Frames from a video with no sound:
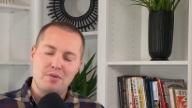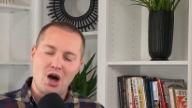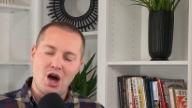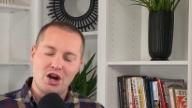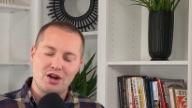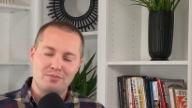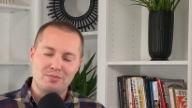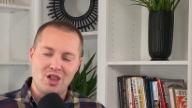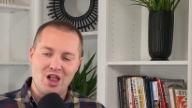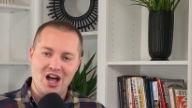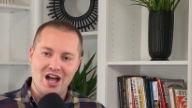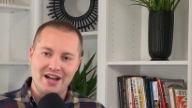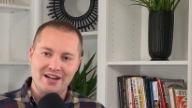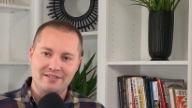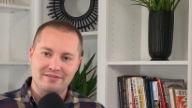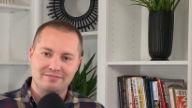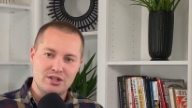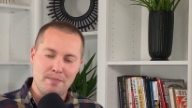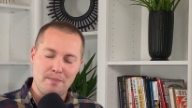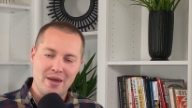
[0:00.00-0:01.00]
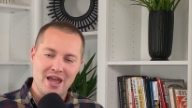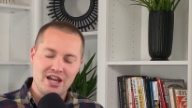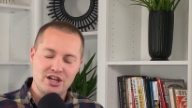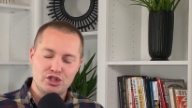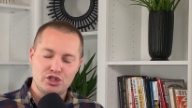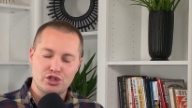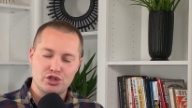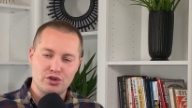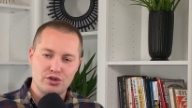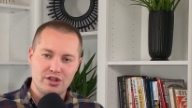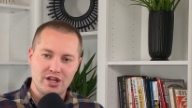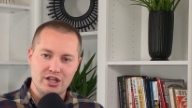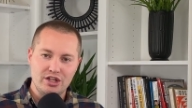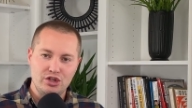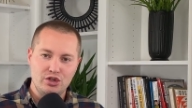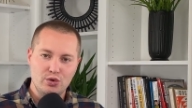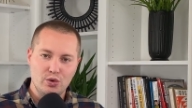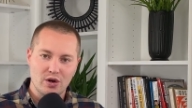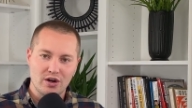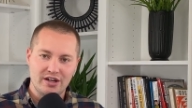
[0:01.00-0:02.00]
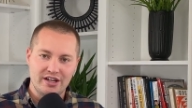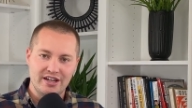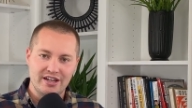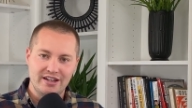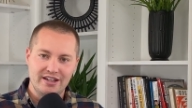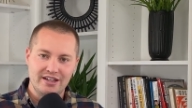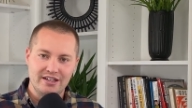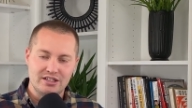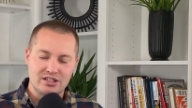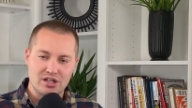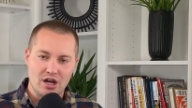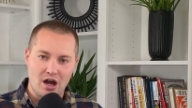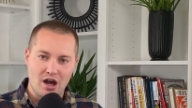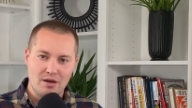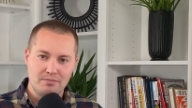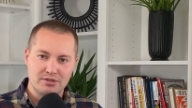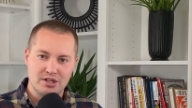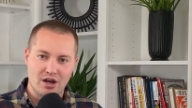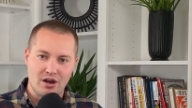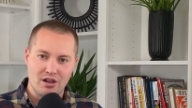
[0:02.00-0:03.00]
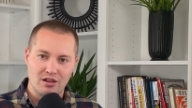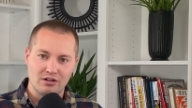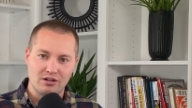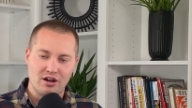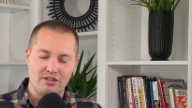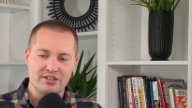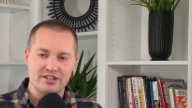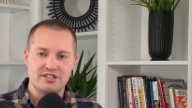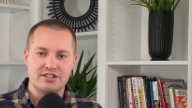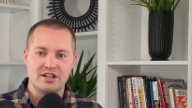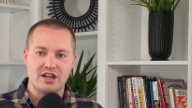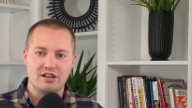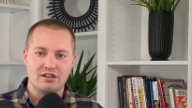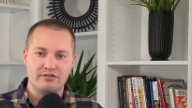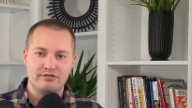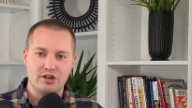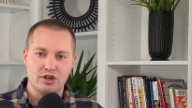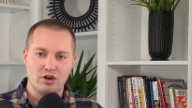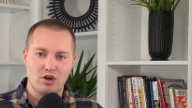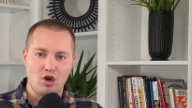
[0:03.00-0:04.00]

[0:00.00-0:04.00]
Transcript: Bottom line, to make sure that you are getting top dollar on the sale of your